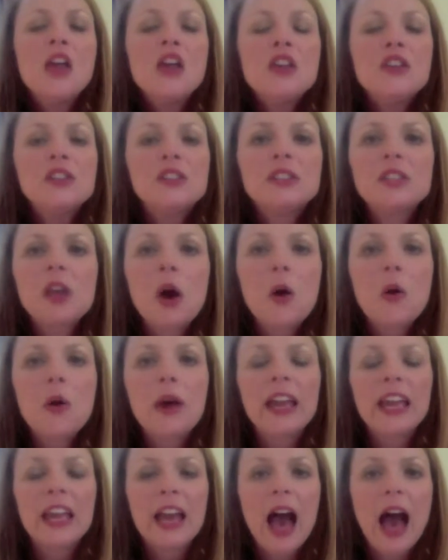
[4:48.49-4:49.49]
So,
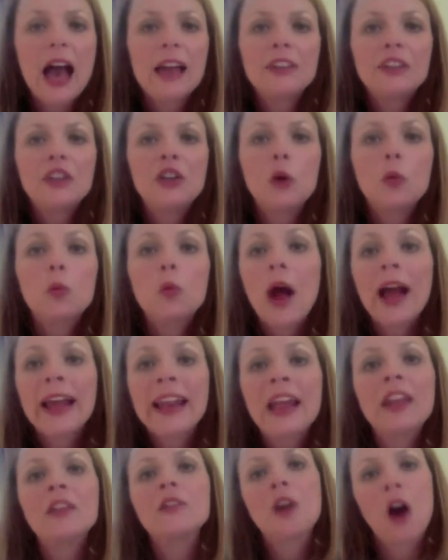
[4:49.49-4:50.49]
right
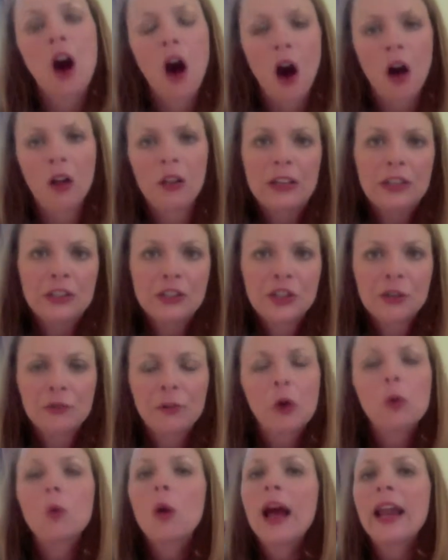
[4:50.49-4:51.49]
out of college,
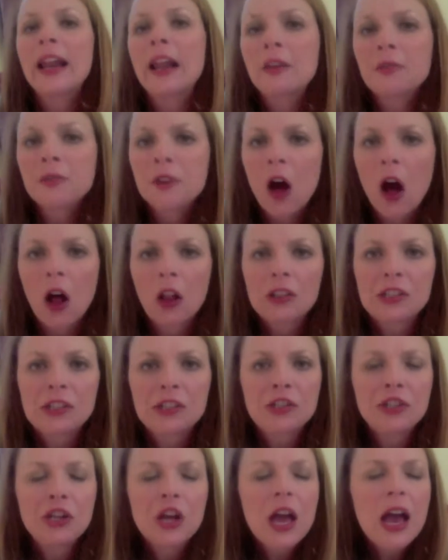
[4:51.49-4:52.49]
if you're right out of
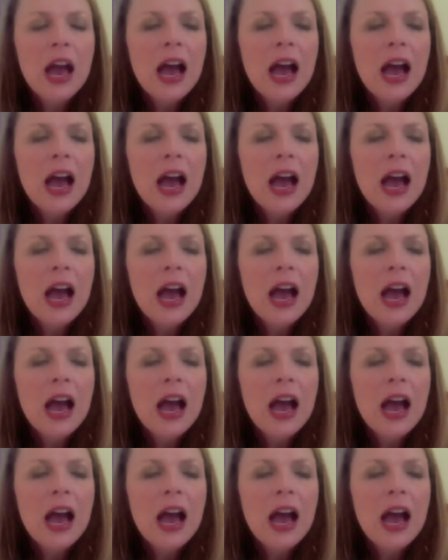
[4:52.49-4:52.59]
college,